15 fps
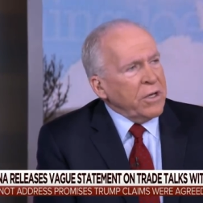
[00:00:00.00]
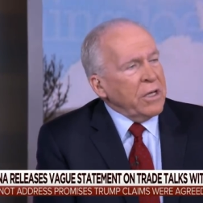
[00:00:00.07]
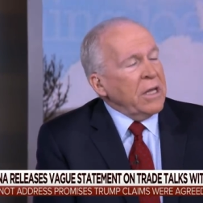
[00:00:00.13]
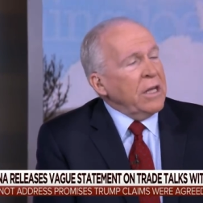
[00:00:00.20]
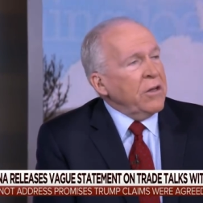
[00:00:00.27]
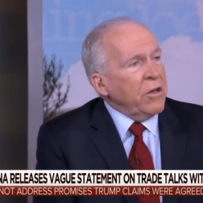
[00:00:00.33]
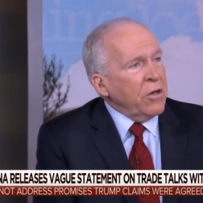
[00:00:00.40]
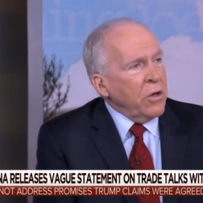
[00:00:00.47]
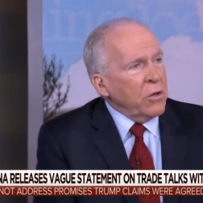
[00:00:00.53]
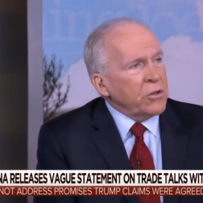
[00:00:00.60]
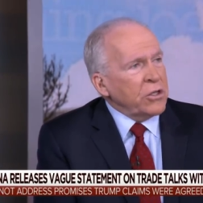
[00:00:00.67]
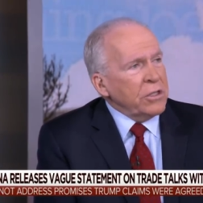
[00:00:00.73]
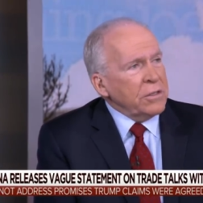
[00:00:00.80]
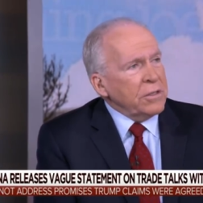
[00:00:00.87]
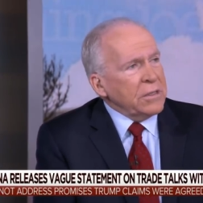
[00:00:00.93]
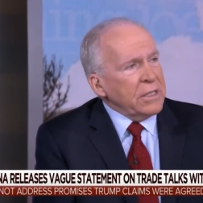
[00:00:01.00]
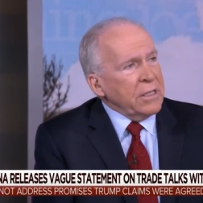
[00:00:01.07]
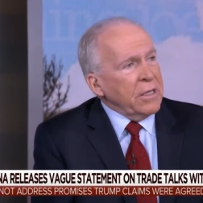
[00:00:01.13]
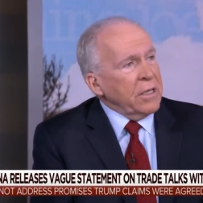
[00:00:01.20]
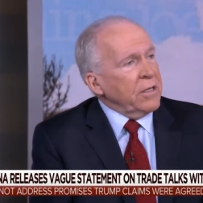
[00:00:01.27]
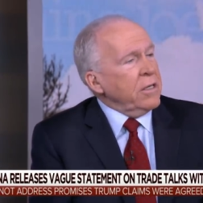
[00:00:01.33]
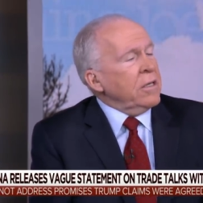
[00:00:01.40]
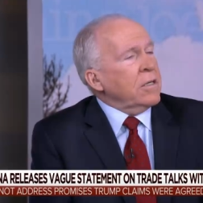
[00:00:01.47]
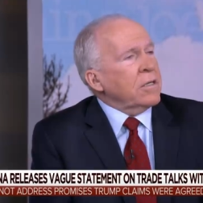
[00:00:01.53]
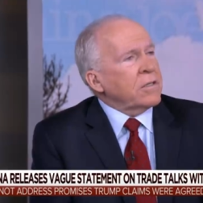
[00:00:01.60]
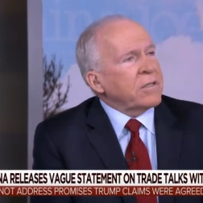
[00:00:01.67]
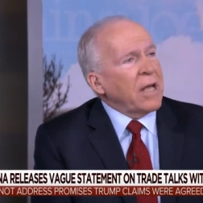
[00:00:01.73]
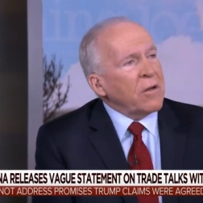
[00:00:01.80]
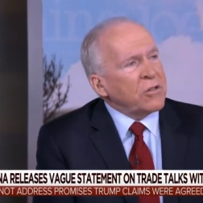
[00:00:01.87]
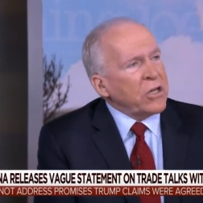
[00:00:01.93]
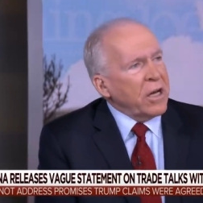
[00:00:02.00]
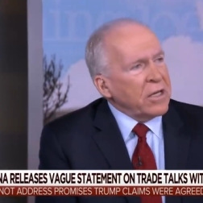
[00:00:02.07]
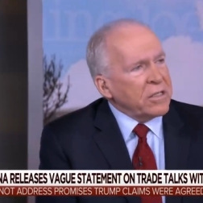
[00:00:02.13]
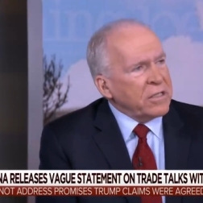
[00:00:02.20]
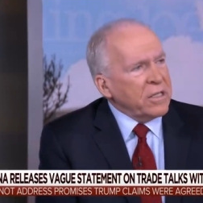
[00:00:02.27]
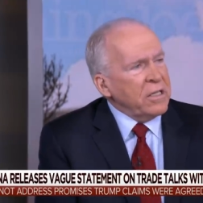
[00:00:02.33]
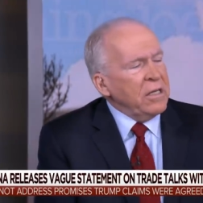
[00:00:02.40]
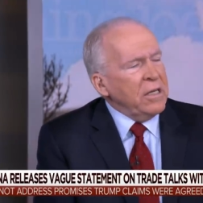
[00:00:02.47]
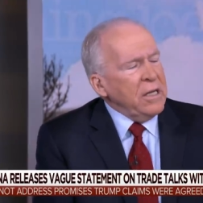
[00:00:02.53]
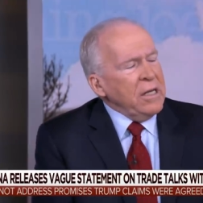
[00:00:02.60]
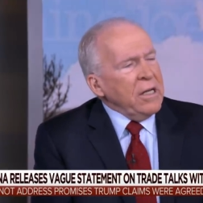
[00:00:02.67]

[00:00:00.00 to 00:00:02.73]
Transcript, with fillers: in the Indian Ocean, in the you know, South China Sea.